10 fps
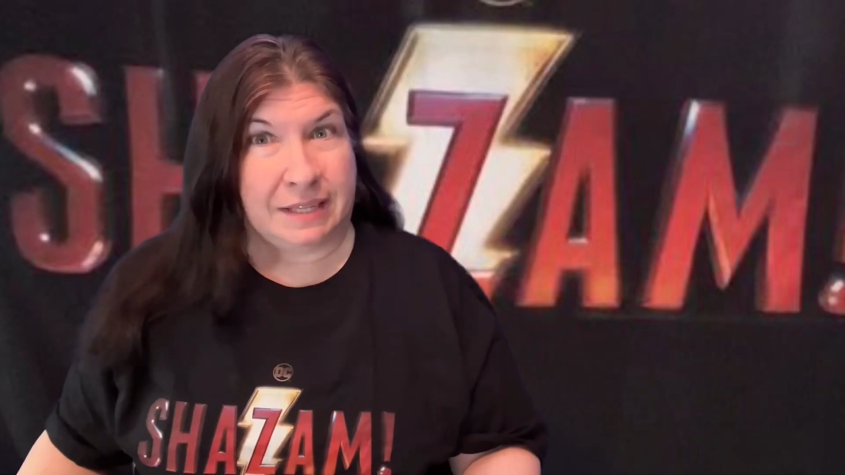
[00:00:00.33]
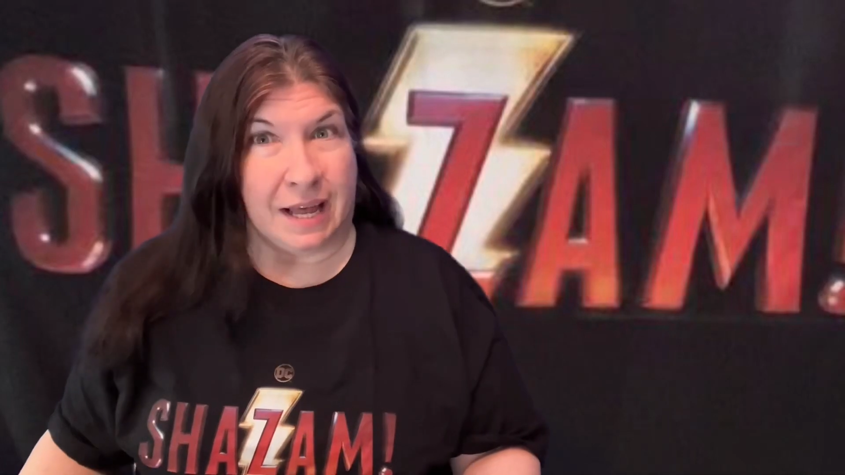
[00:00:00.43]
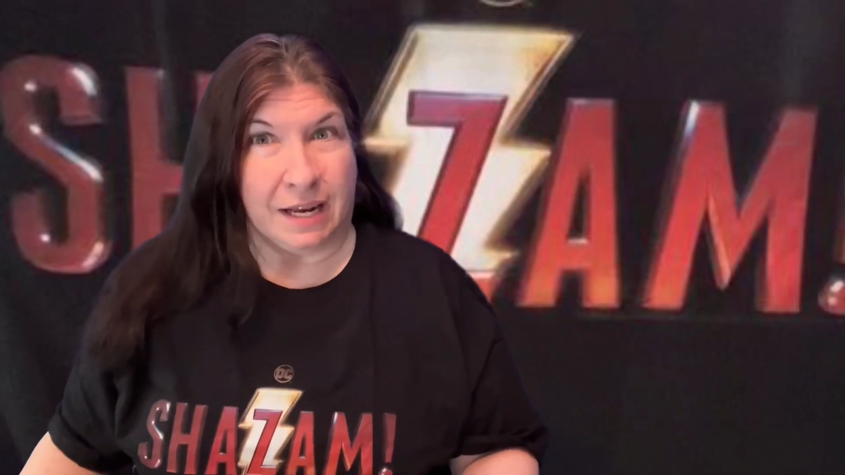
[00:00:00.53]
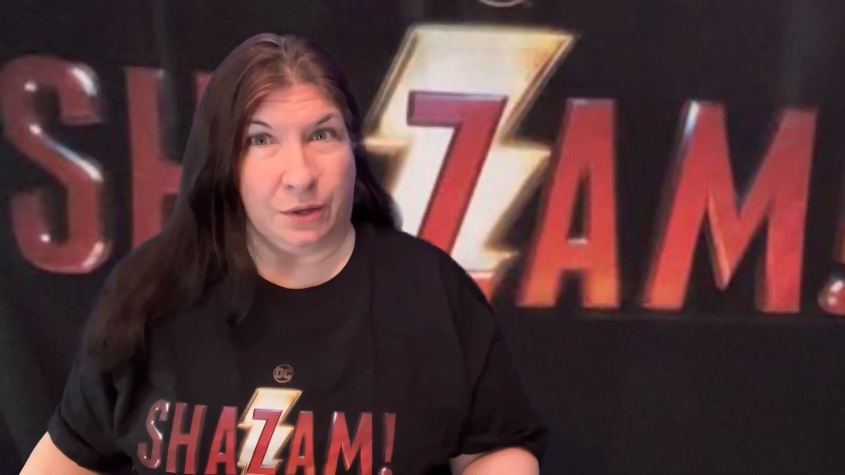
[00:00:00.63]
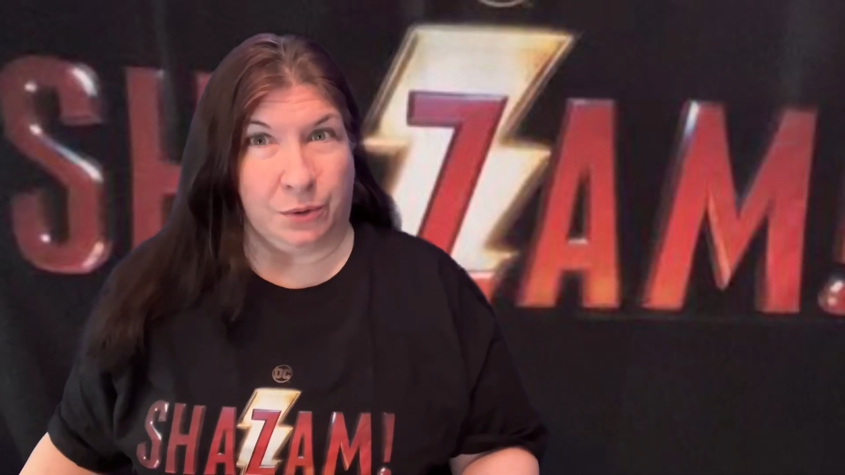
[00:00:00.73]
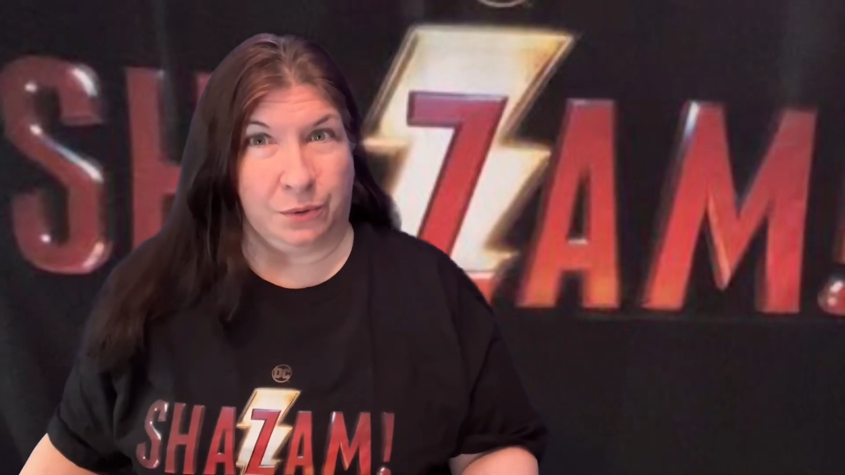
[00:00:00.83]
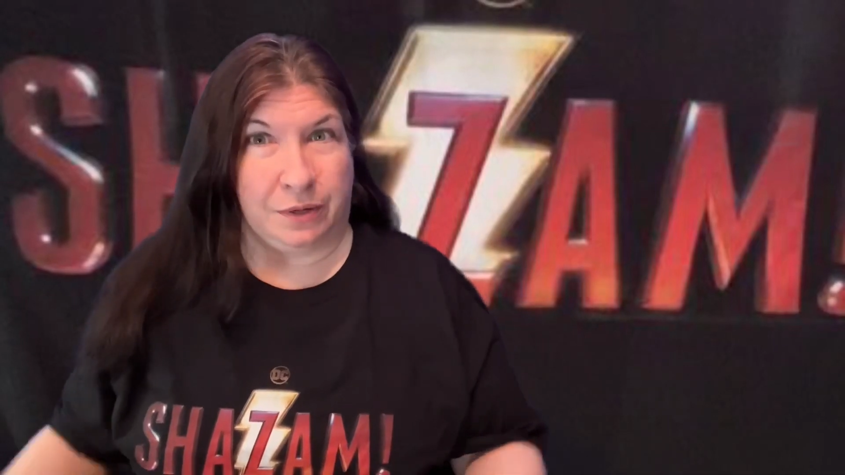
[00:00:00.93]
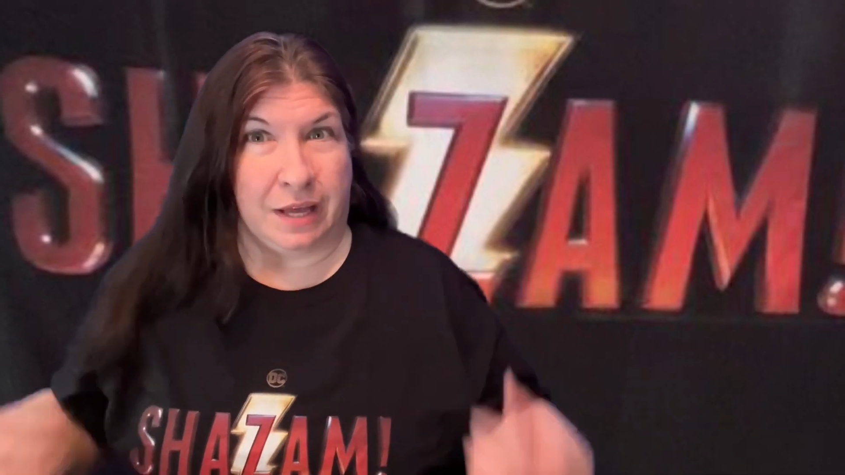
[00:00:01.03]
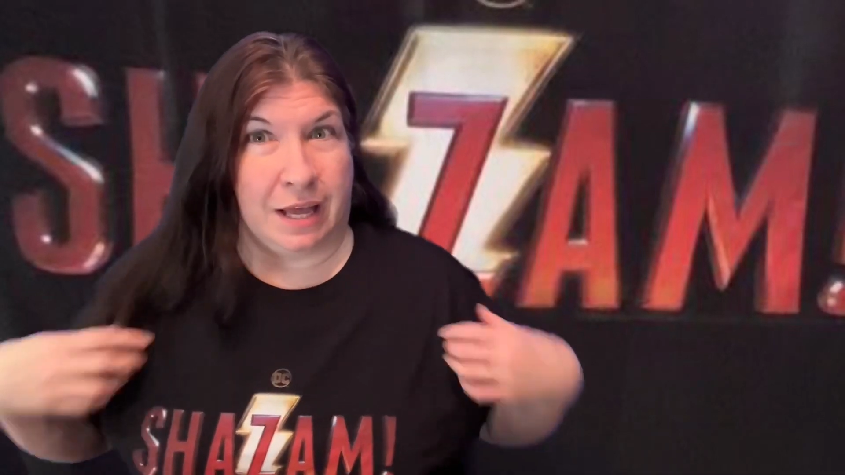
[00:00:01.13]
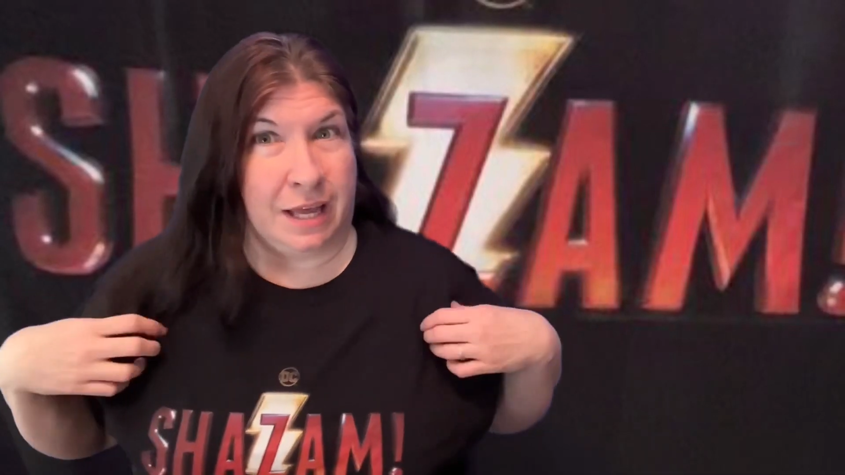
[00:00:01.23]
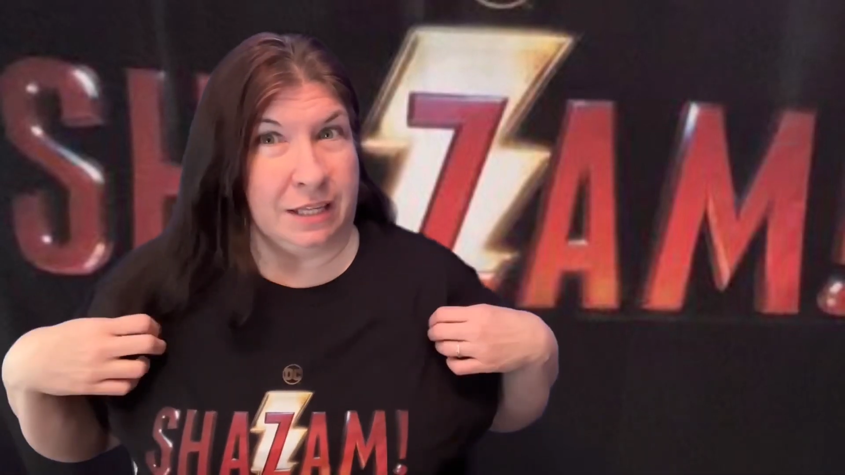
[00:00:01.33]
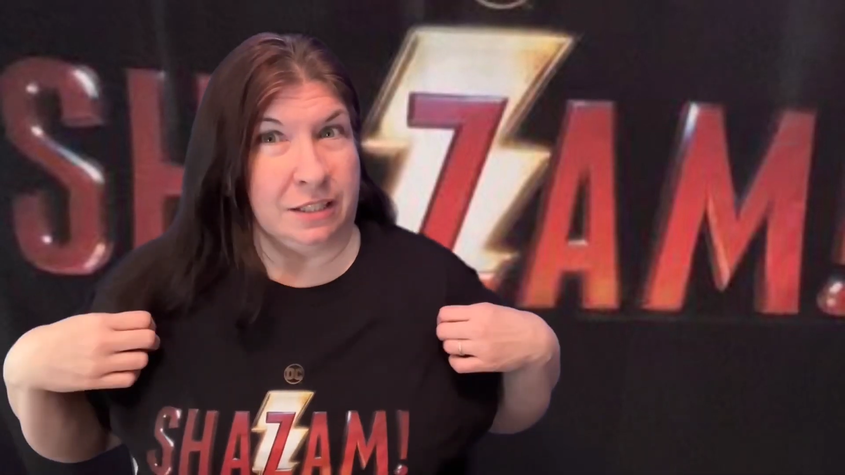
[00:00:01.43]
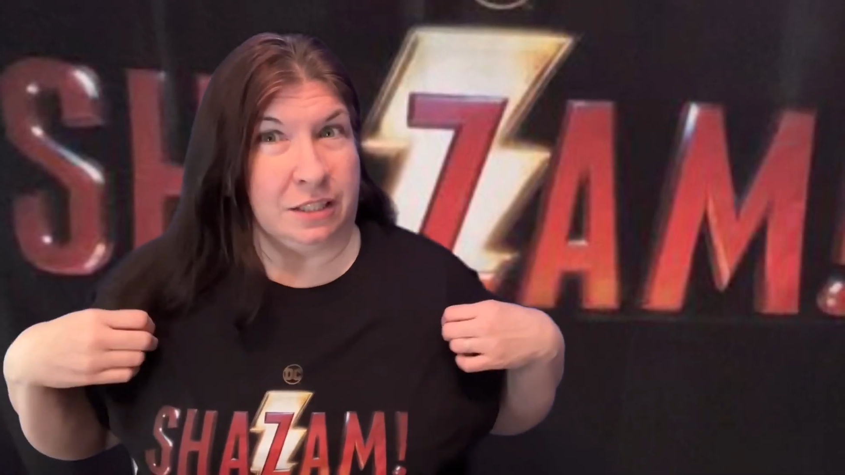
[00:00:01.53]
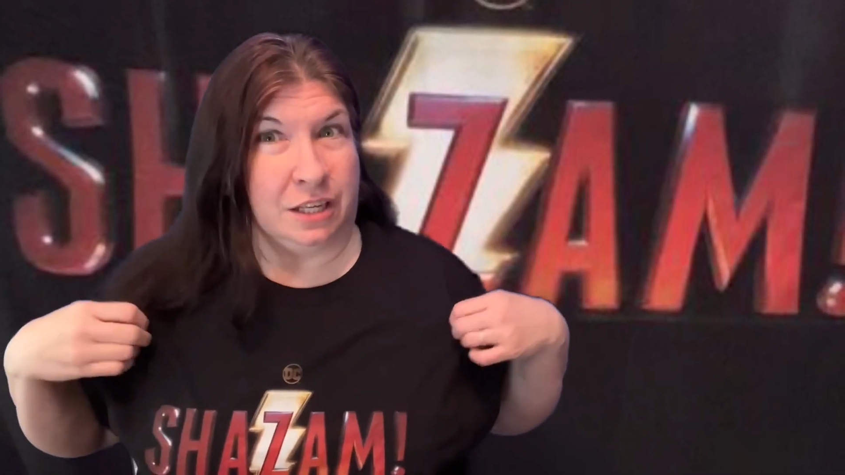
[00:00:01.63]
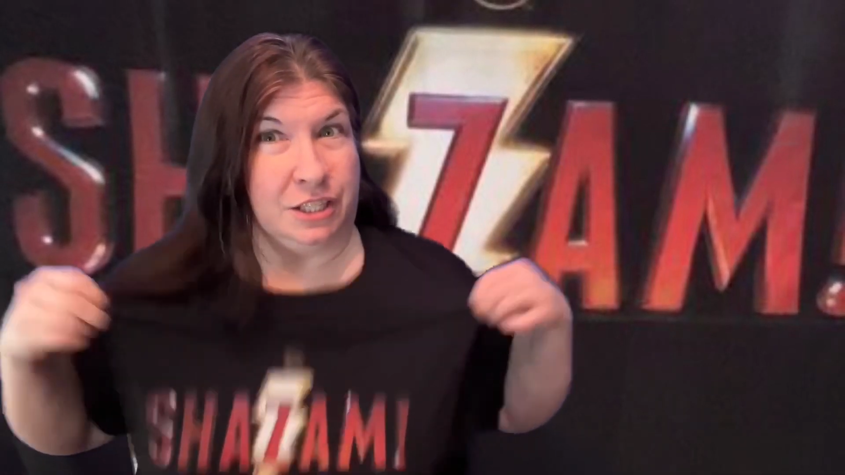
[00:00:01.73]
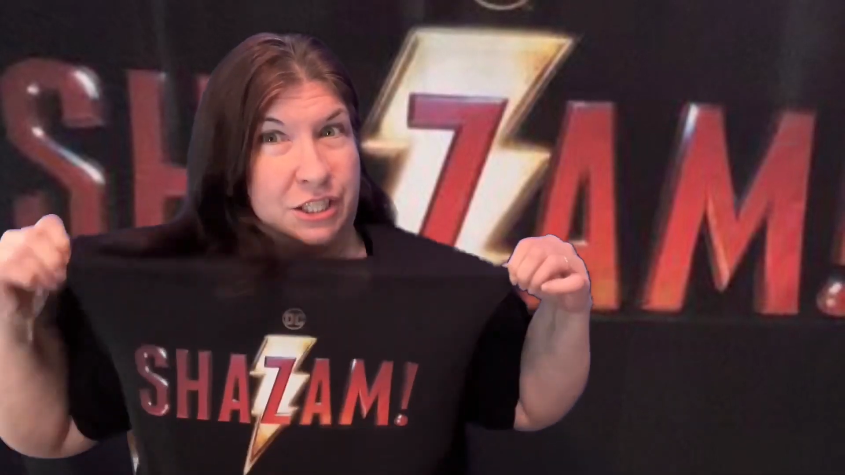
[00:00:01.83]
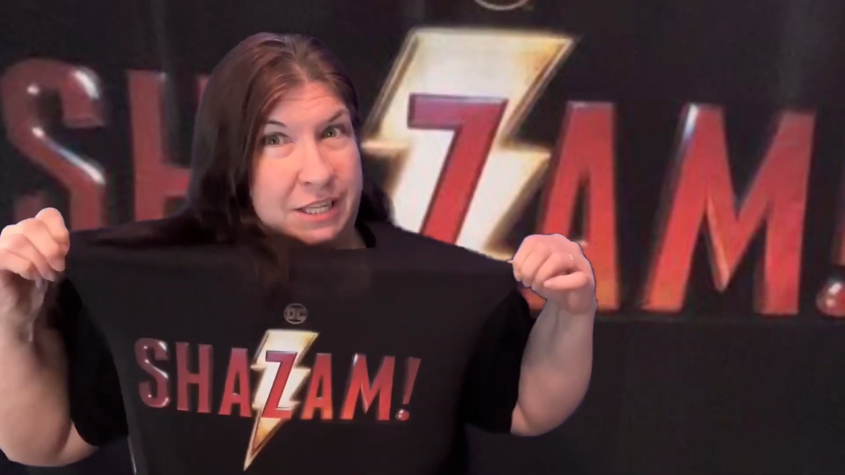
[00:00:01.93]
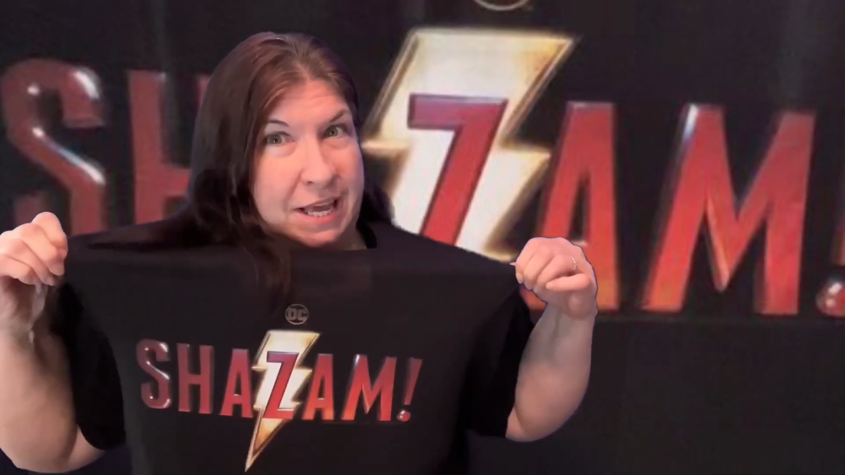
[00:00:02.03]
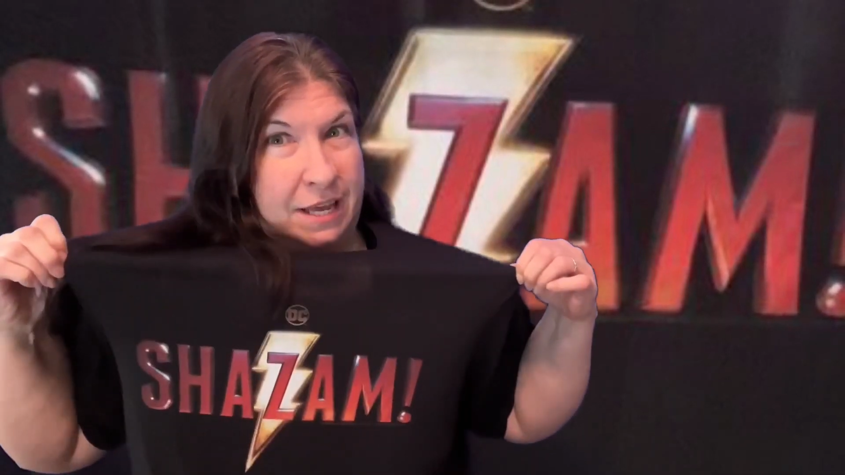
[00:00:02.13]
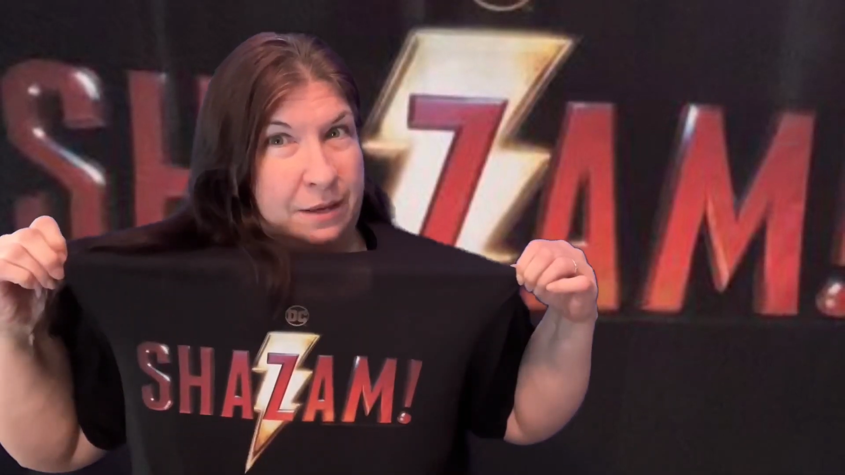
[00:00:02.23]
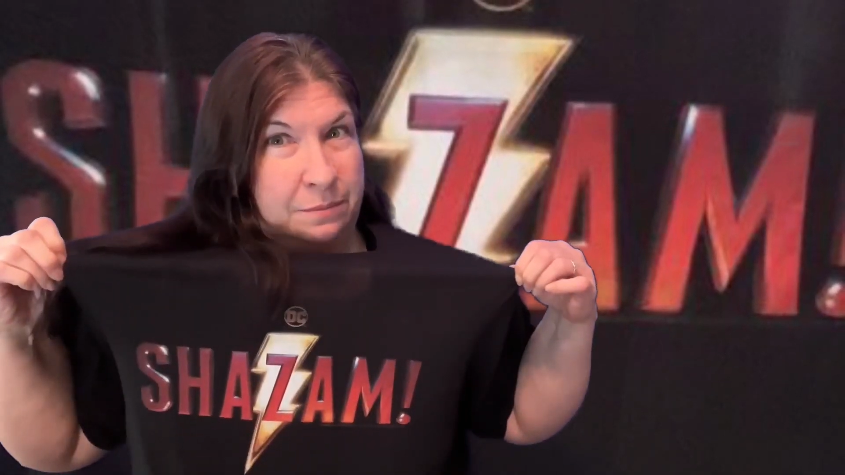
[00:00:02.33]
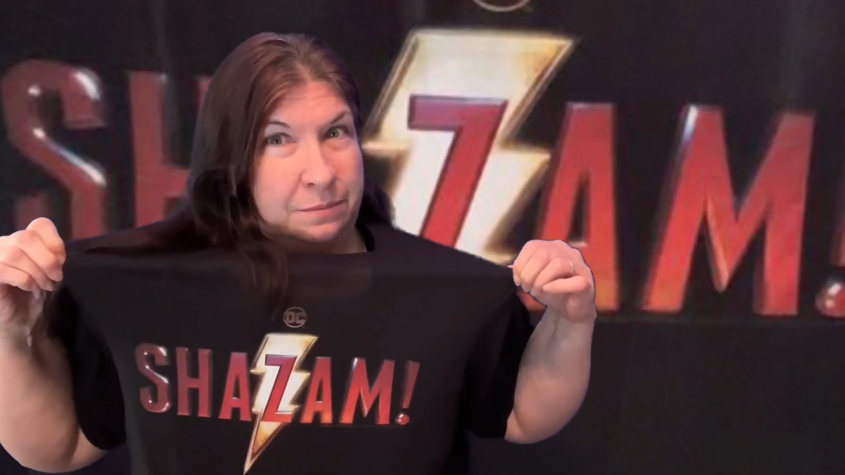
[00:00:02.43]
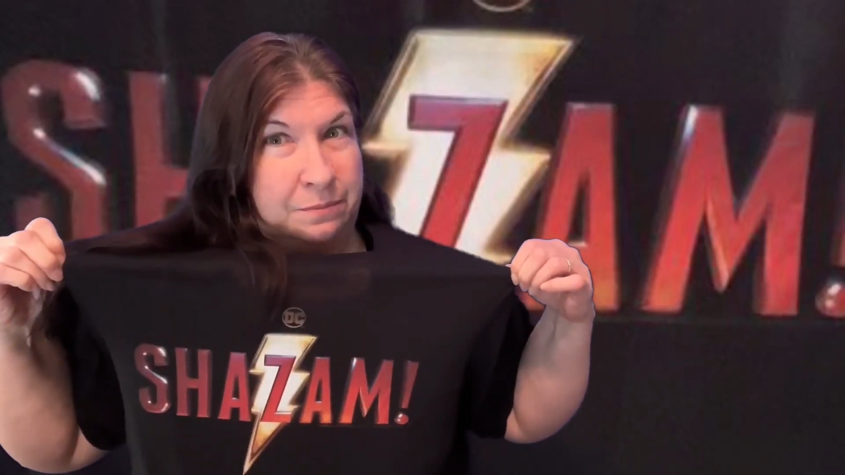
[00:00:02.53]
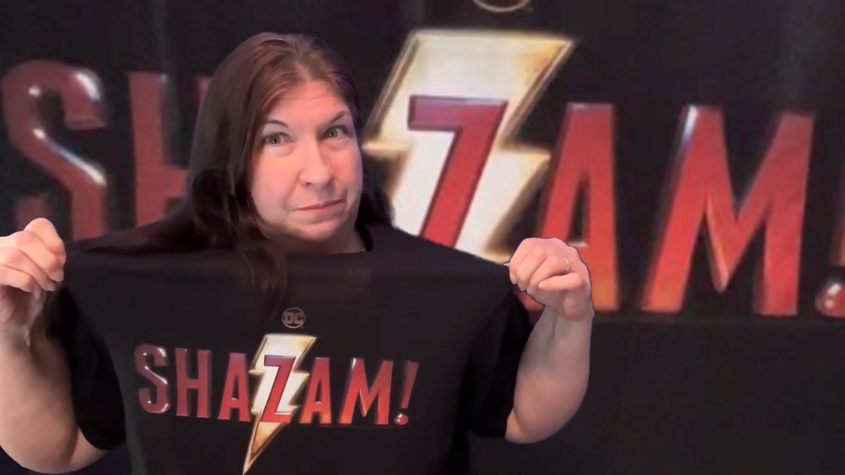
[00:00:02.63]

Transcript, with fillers: hello, and shazam.